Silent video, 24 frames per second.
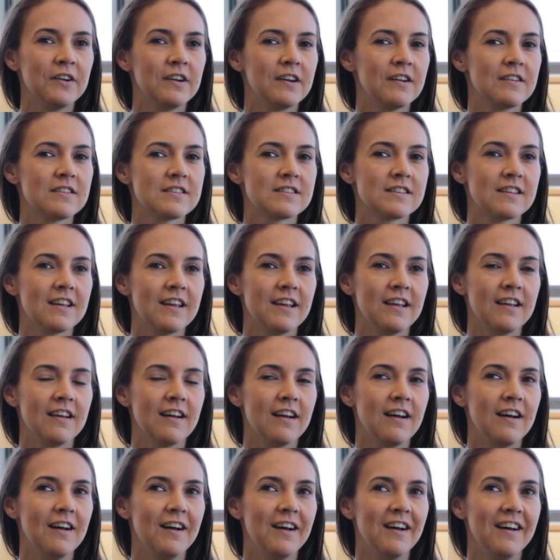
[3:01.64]
and I was like,
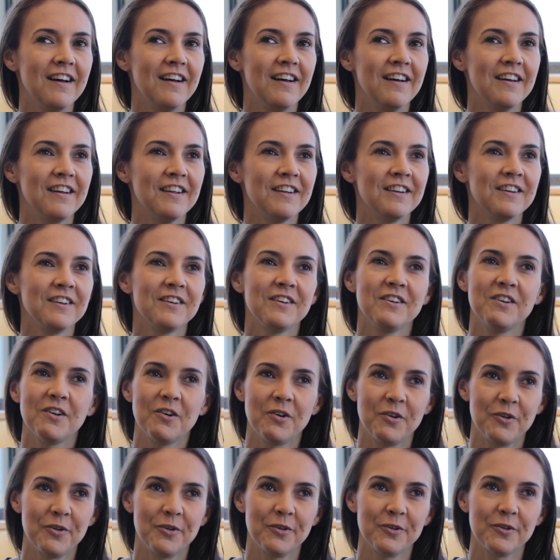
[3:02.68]
Uh,
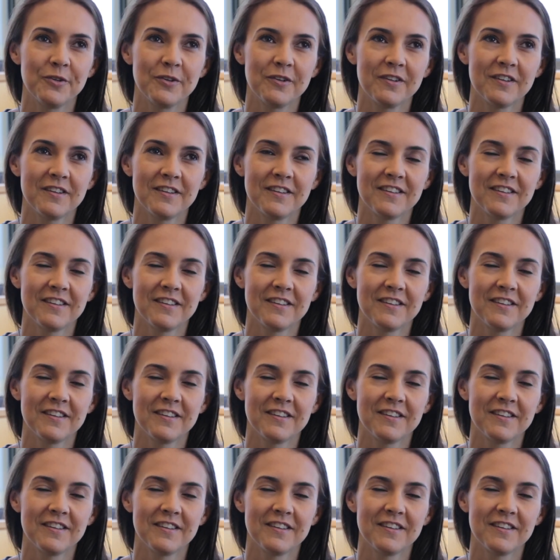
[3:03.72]
no.